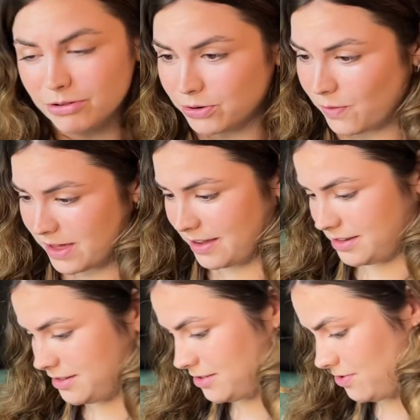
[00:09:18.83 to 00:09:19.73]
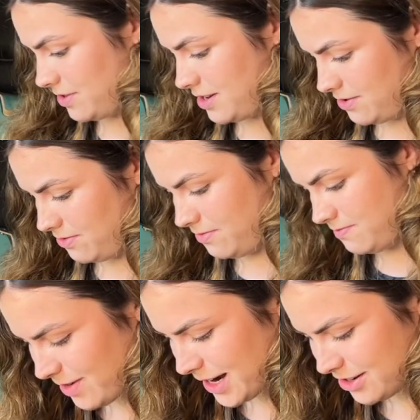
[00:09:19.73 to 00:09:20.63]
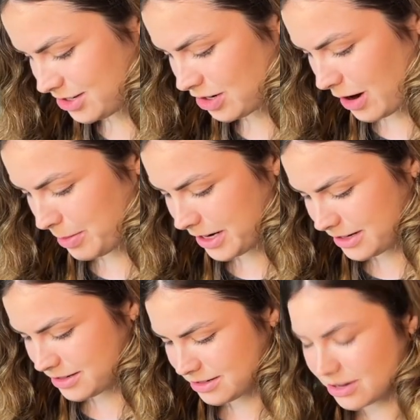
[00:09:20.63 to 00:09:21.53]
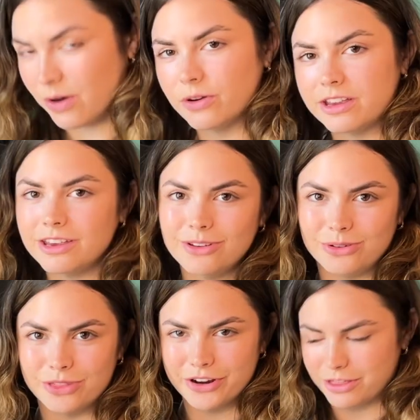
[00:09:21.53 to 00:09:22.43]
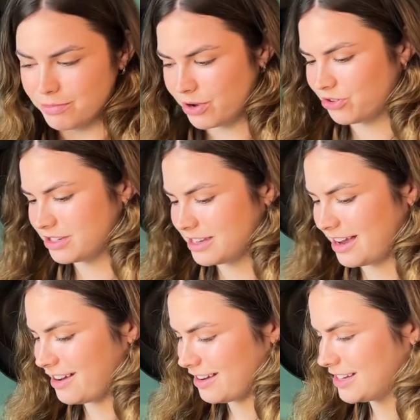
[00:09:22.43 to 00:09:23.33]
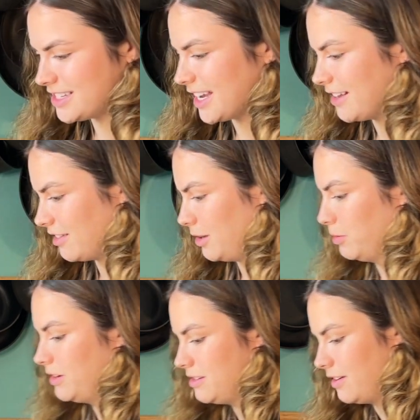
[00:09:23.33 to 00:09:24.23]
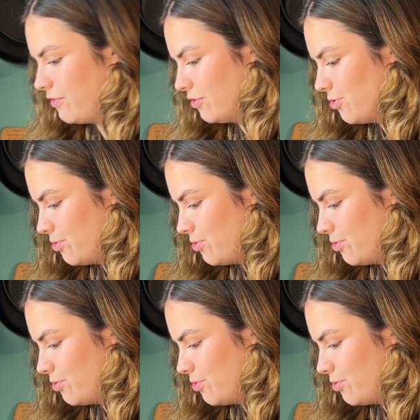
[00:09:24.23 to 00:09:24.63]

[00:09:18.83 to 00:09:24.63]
know why that's so cute. Why are strawberries so cute? They're the most like aesthetically pleasing fruit.